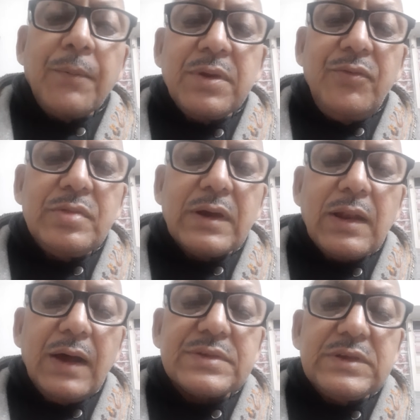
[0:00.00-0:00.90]
giving the
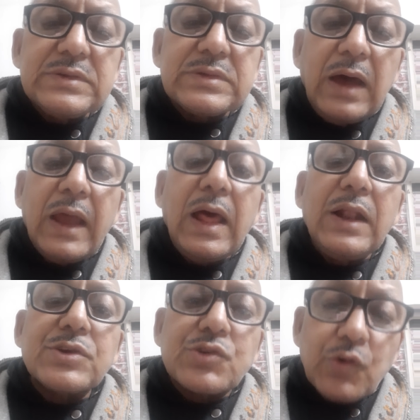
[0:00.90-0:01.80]
classes, and I'll
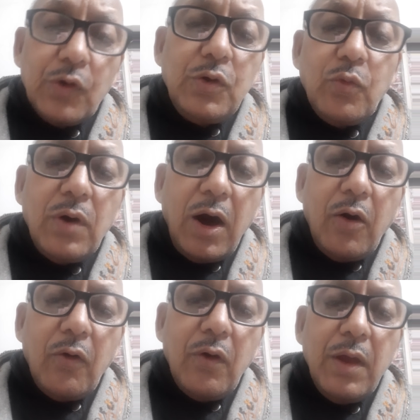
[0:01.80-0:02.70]
show you
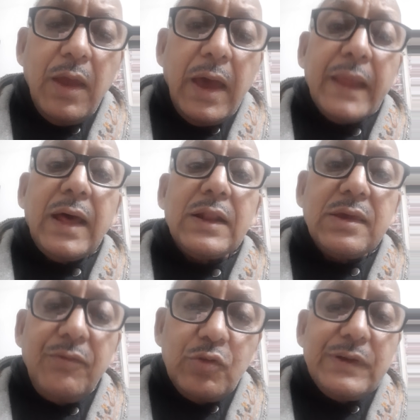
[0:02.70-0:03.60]
how. And I'll
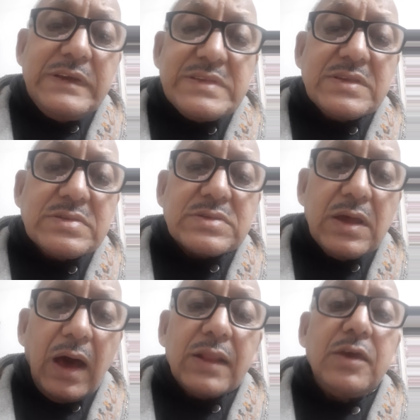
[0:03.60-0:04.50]
give you the reasons,
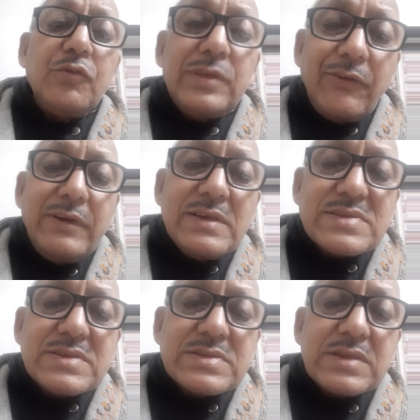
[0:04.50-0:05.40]
I'll give you the
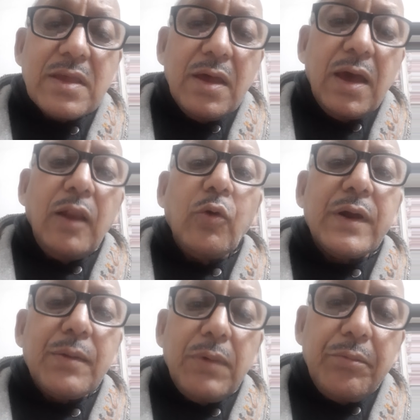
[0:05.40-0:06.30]
evidences. Look
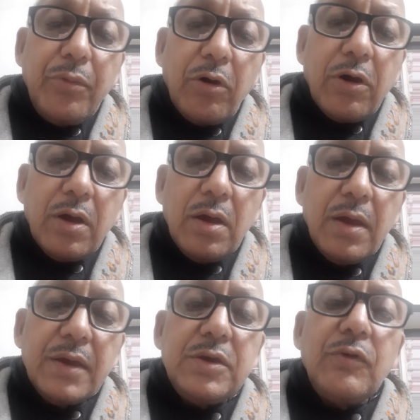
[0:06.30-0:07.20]
at my book,
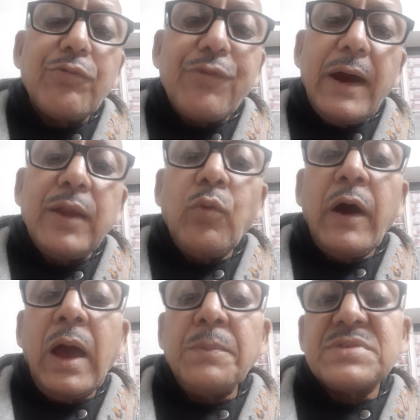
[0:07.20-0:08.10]
you will find
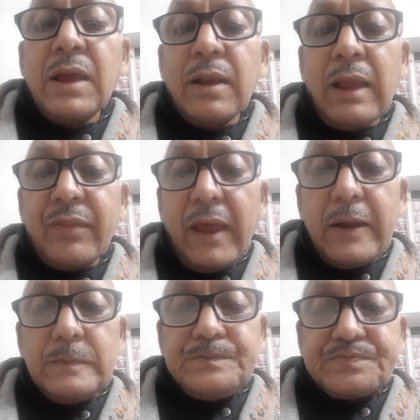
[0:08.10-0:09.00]
why I'm saying like
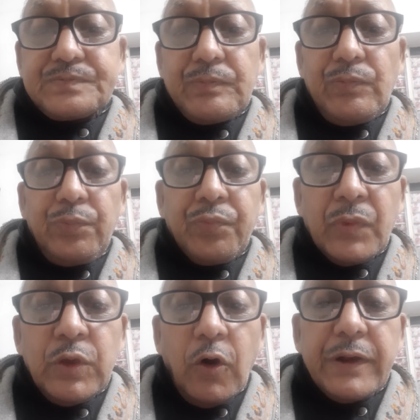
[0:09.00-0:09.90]
that.
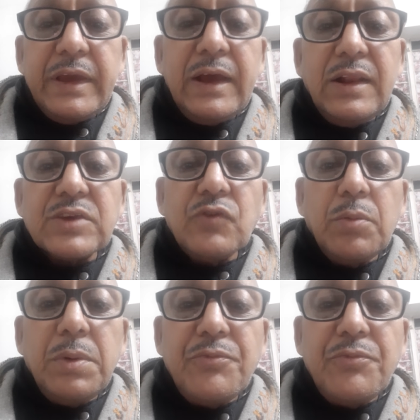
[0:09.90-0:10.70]
Your English will be